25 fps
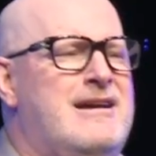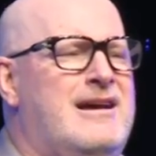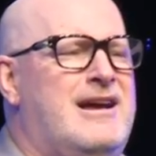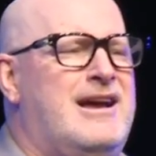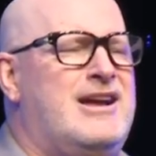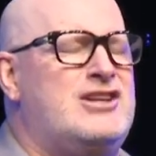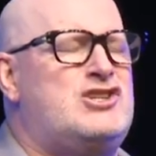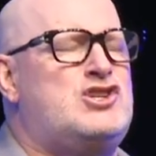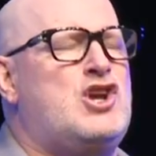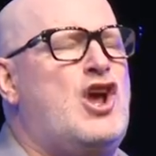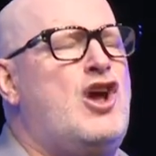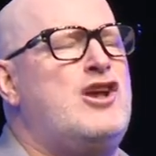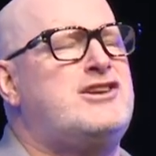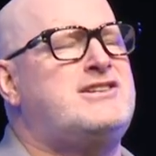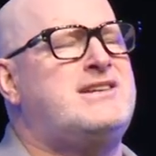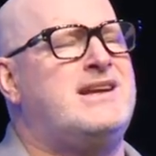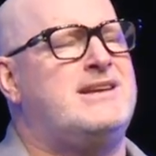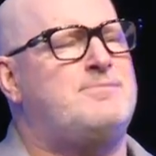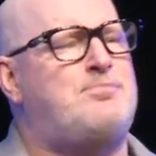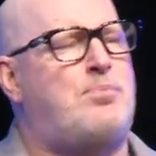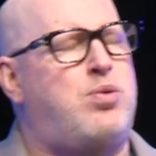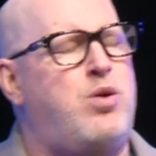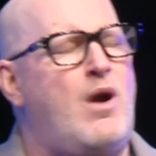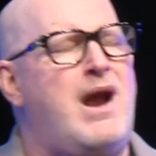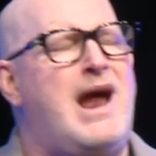A church
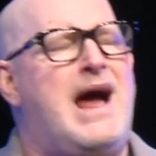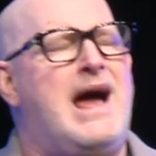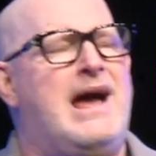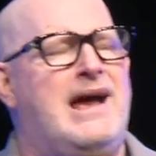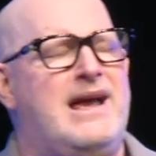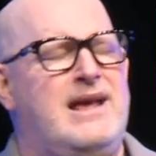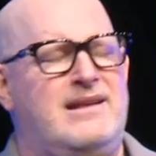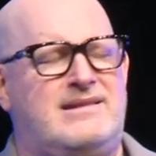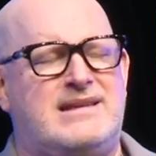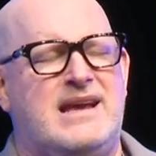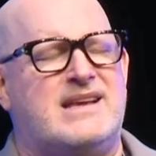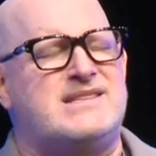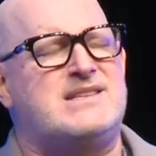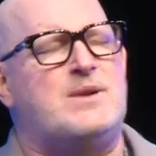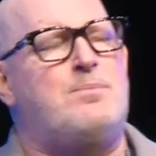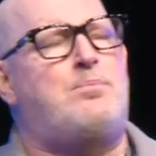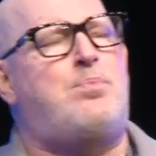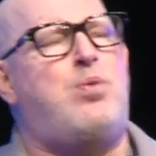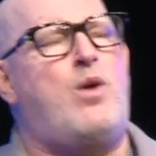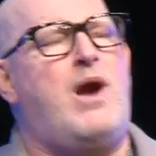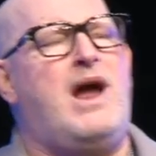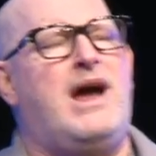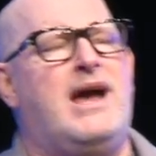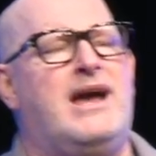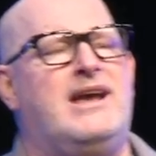that pray doesn't
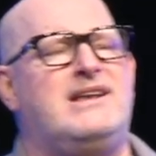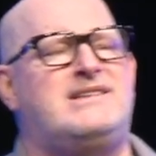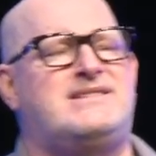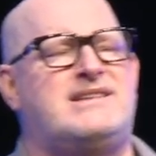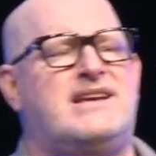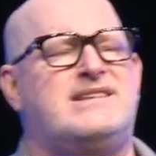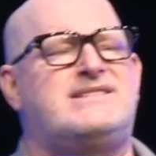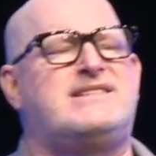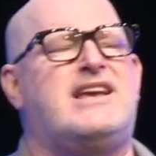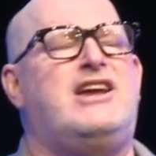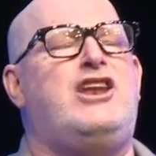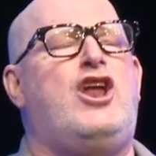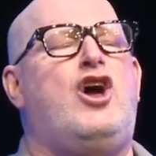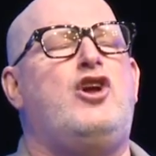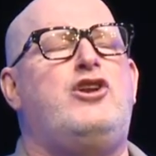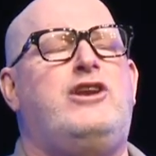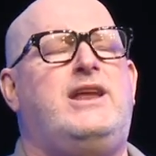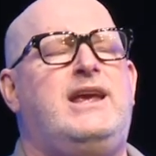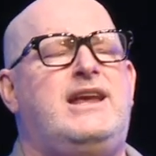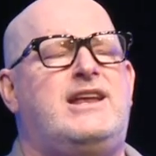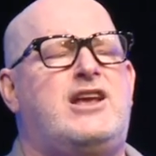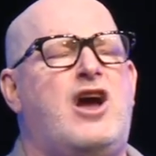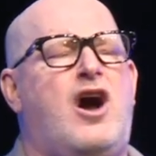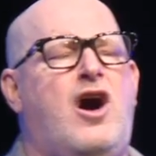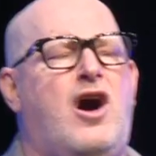pray says they don't
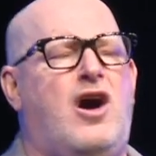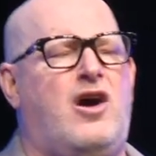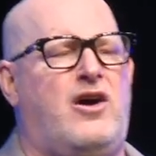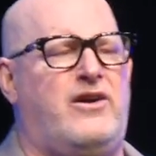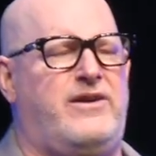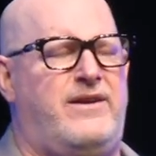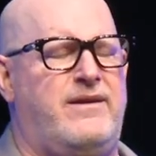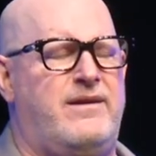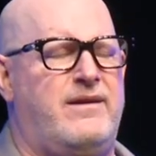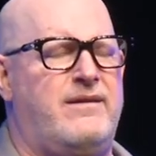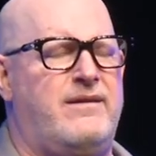need God.